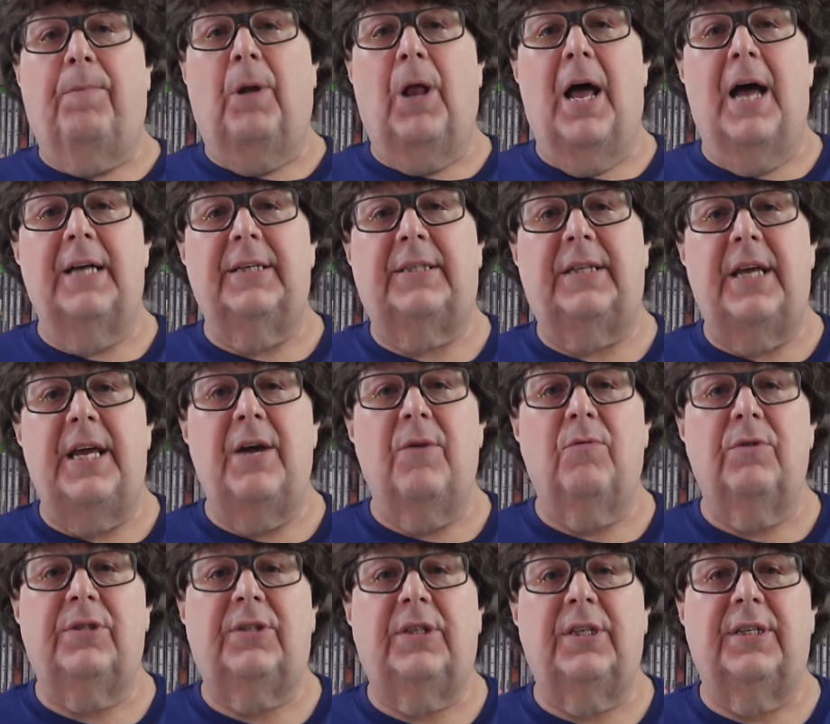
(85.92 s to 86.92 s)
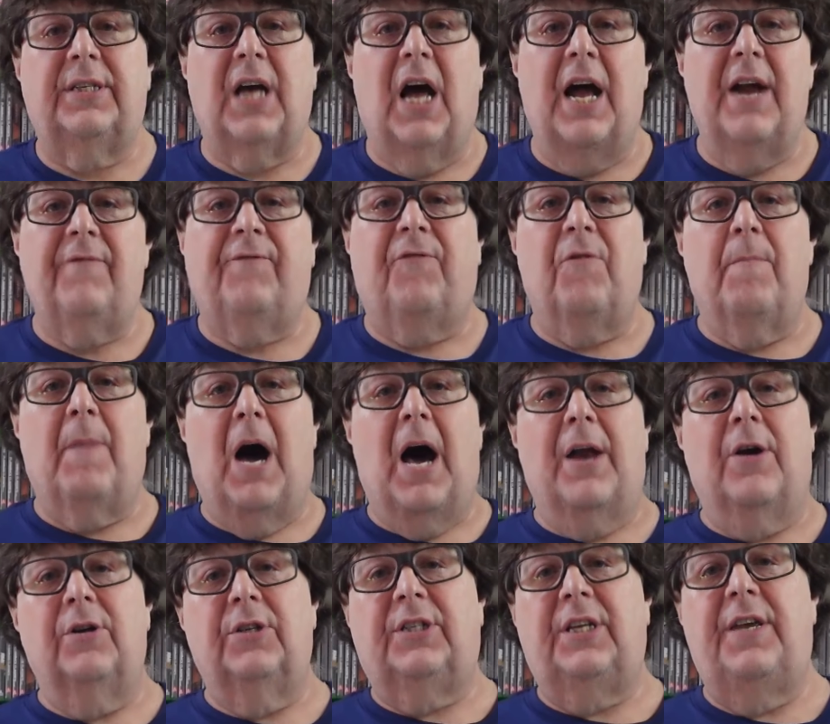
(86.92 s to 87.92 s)
Plus, it was designed for
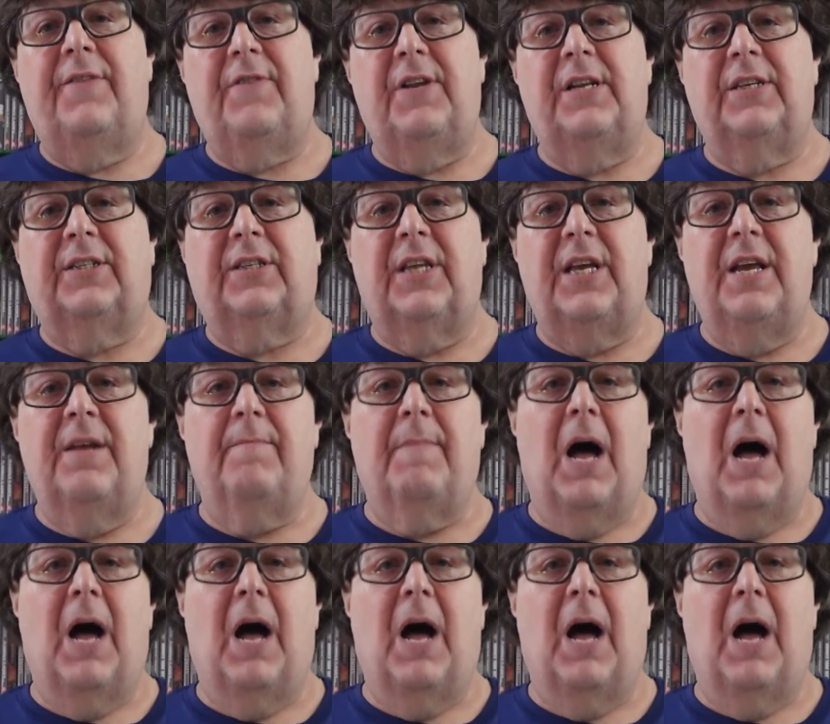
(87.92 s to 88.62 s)
modern TVs in